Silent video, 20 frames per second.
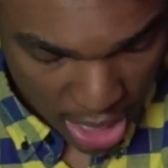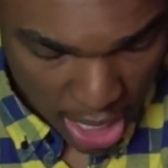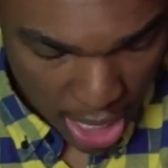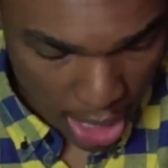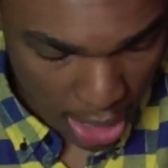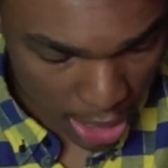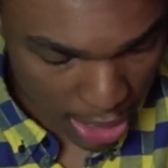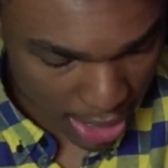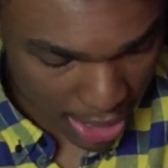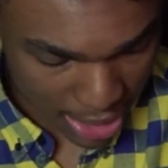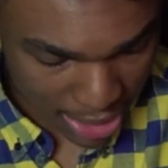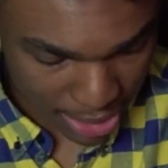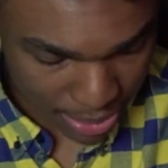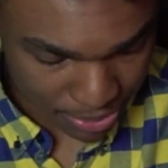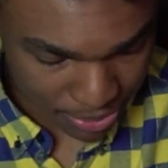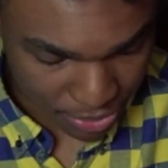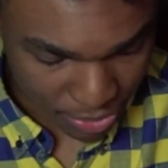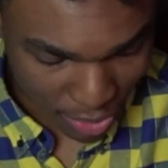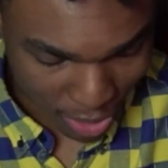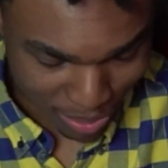
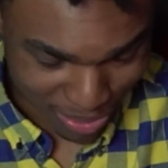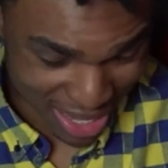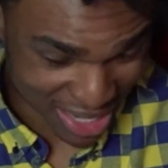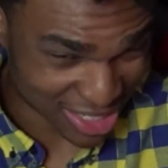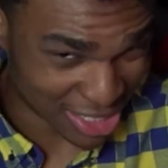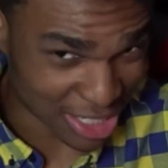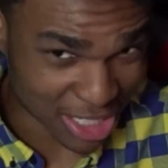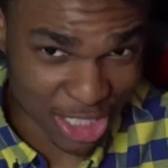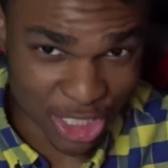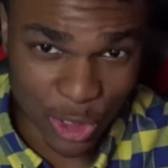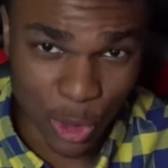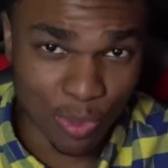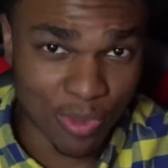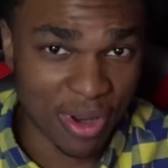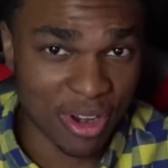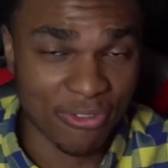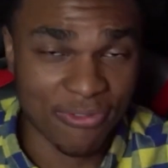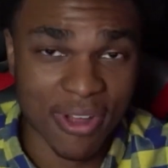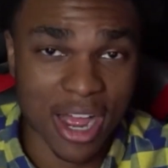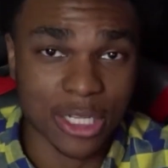But I still can shoot pretty
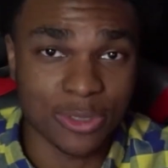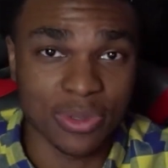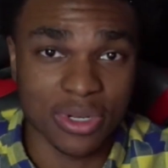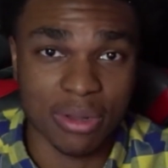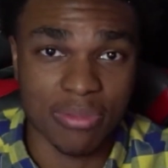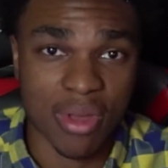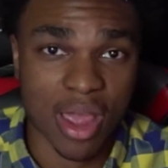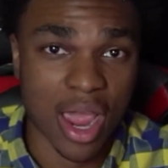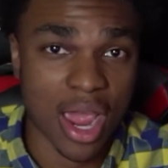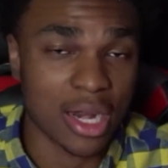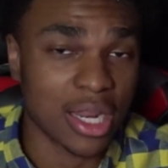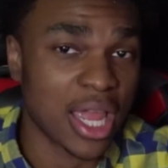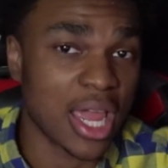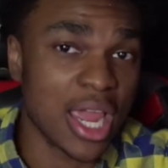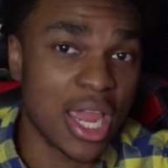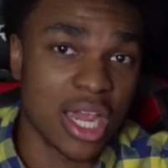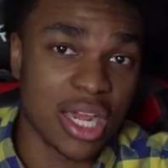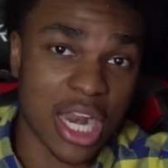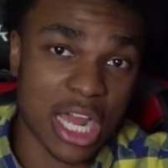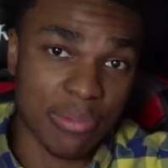fast with it, man.
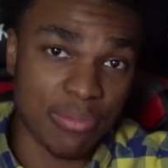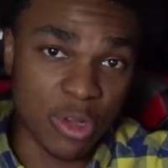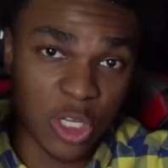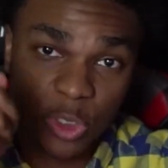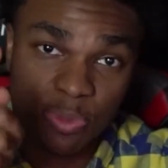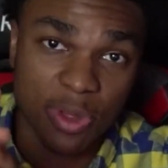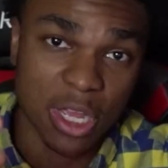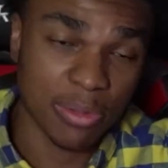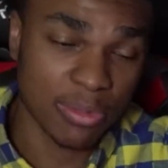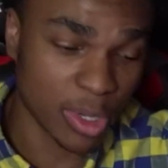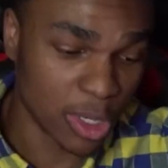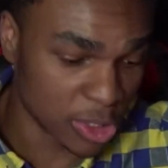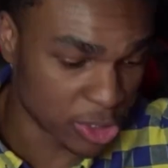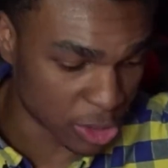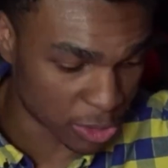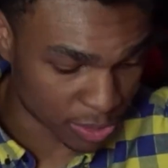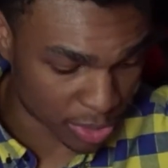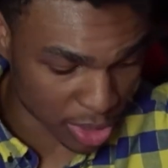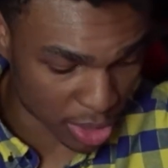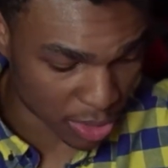Hey, like Mil-Spec Mojo,
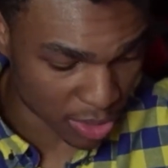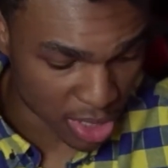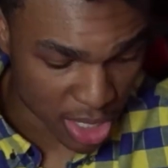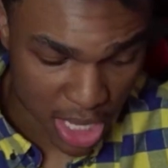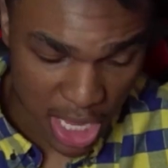bro.